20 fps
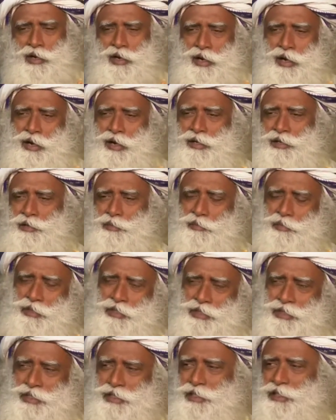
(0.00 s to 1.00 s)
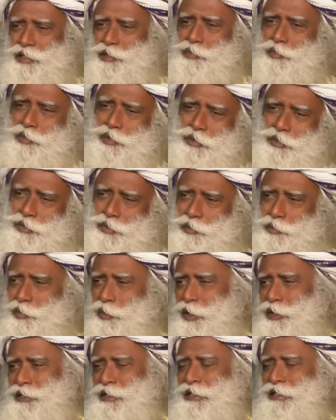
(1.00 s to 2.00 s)
art, business, spiritual
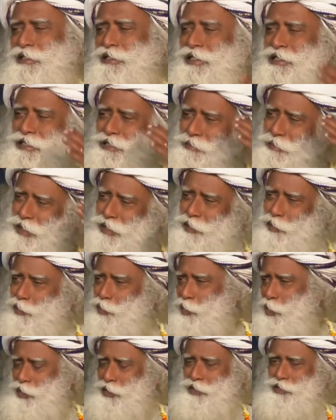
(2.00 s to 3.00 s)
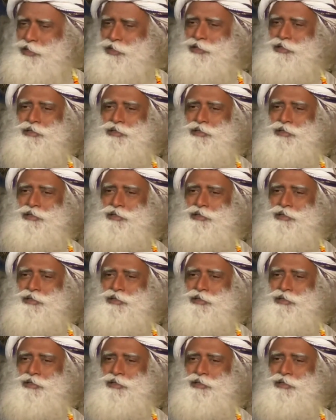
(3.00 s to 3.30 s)
process, doesn't matter what,